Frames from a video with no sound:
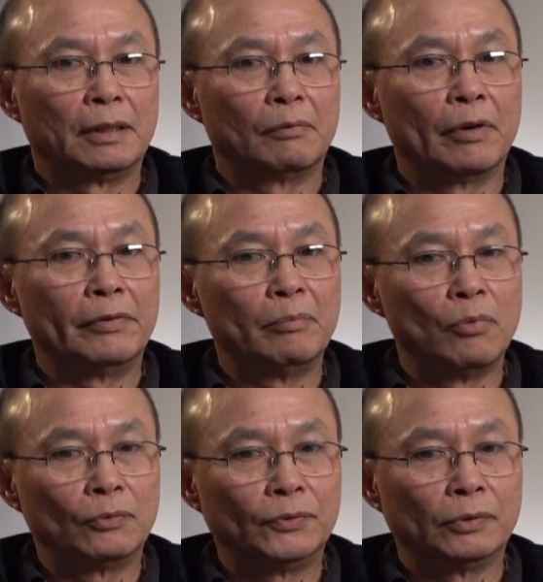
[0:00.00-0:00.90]
When we
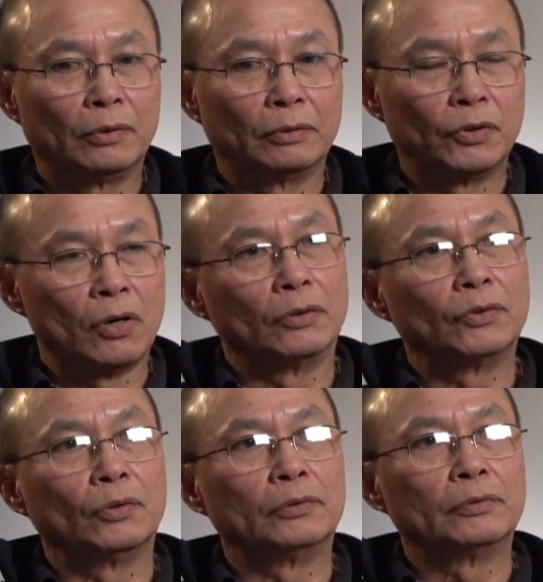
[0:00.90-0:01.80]
moved to
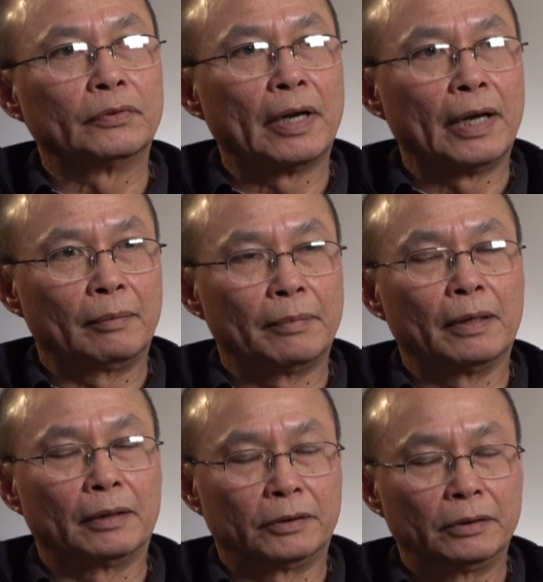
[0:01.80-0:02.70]
Toronto, I have
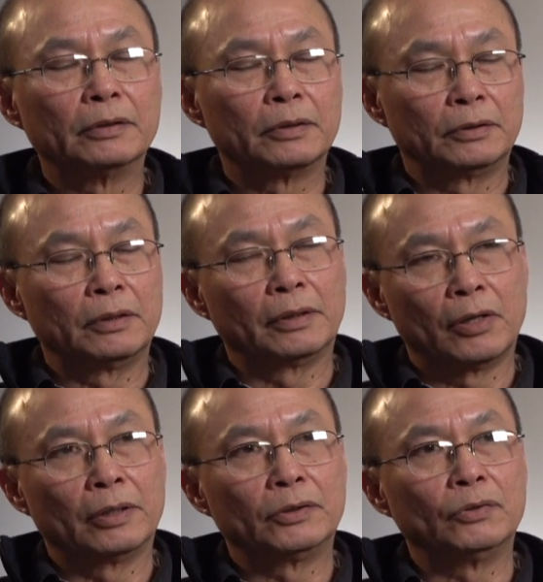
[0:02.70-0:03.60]

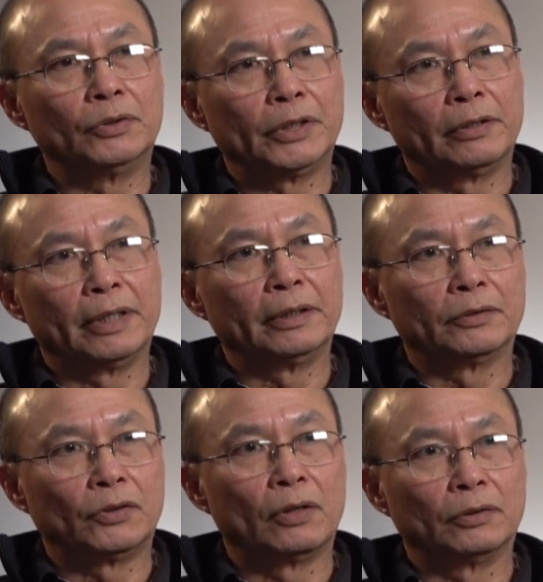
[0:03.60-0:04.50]
another 2 children in
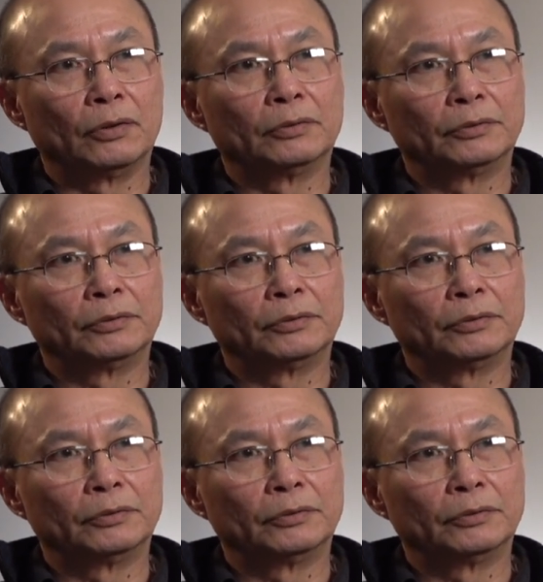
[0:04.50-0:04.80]
Toronto,